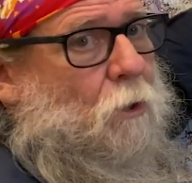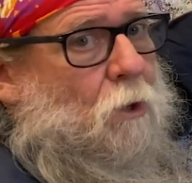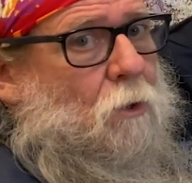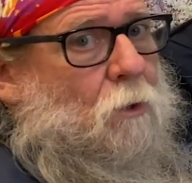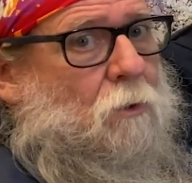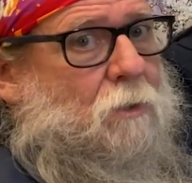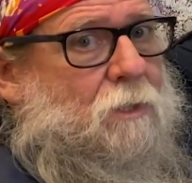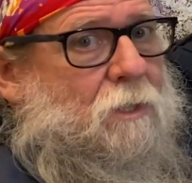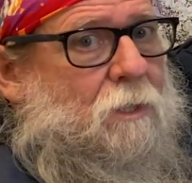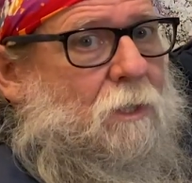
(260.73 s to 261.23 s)

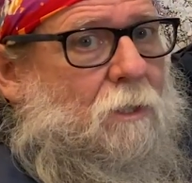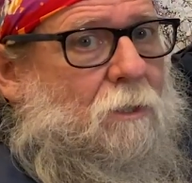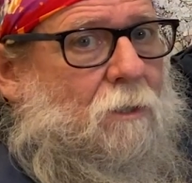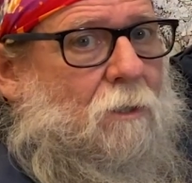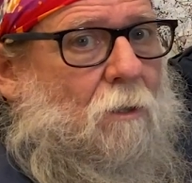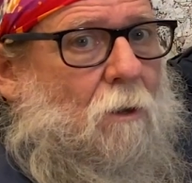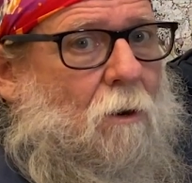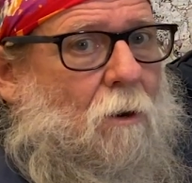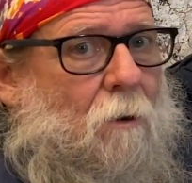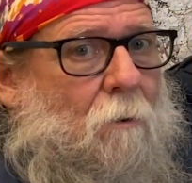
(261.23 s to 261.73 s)
roads that
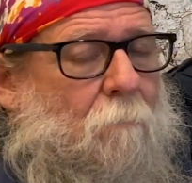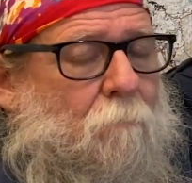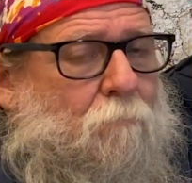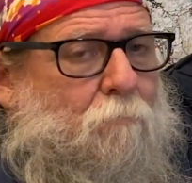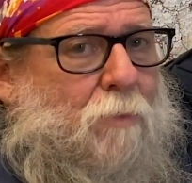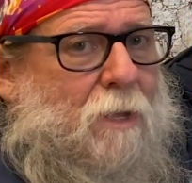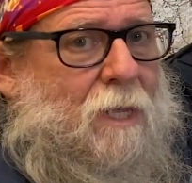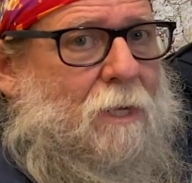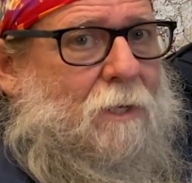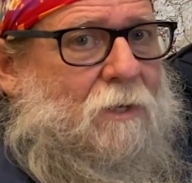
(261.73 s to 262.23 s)
are
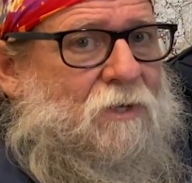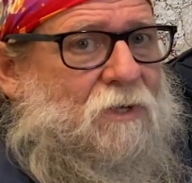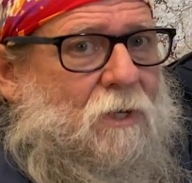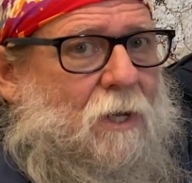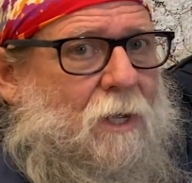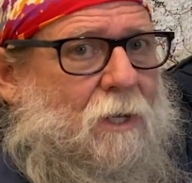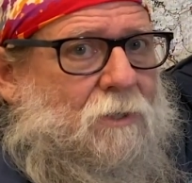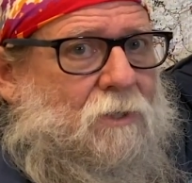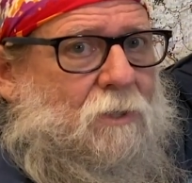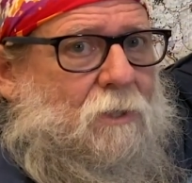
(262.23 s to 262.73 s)
being
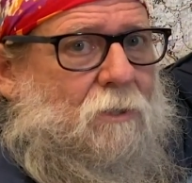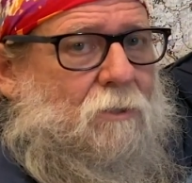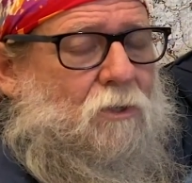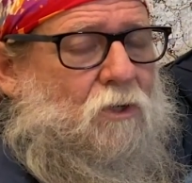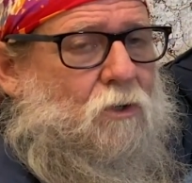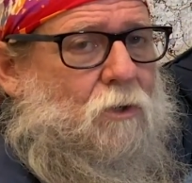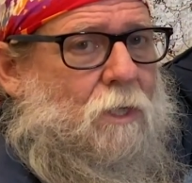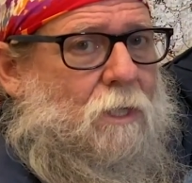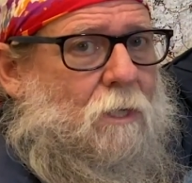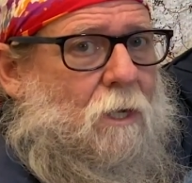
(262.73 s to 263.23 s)
assessed, and
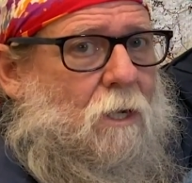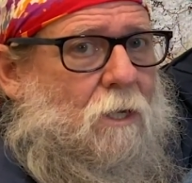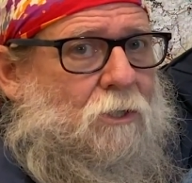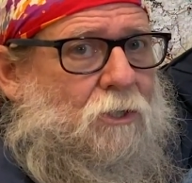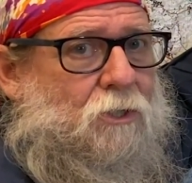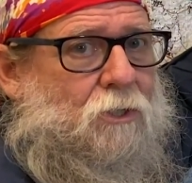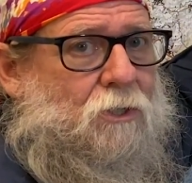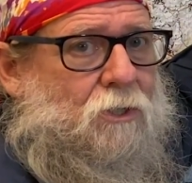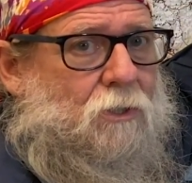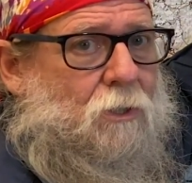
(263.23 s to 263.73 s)

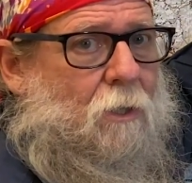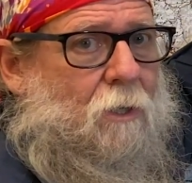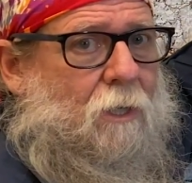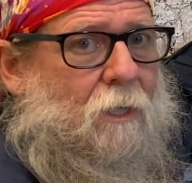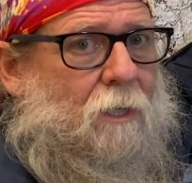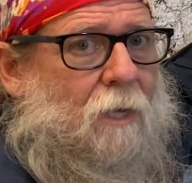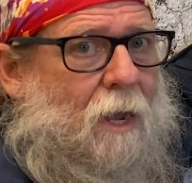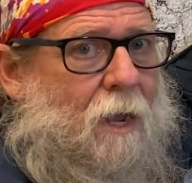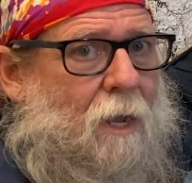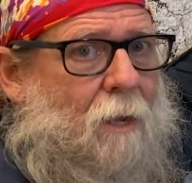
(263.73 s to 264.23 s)
triage is
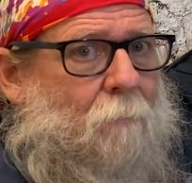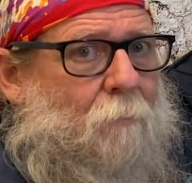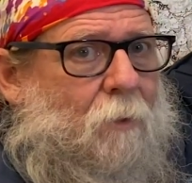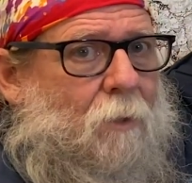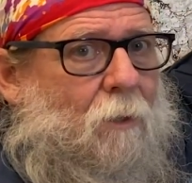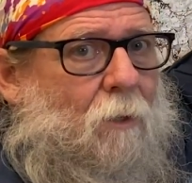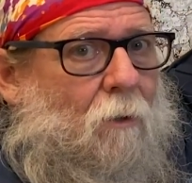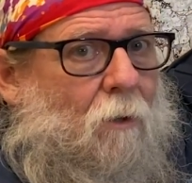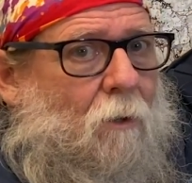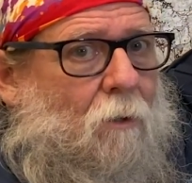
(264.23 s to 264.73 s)
starting to
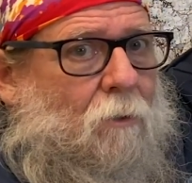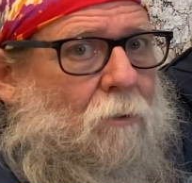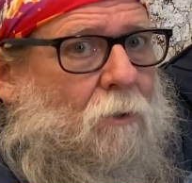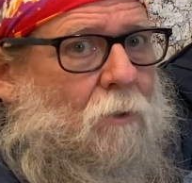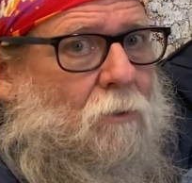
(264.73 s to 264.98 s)
happen along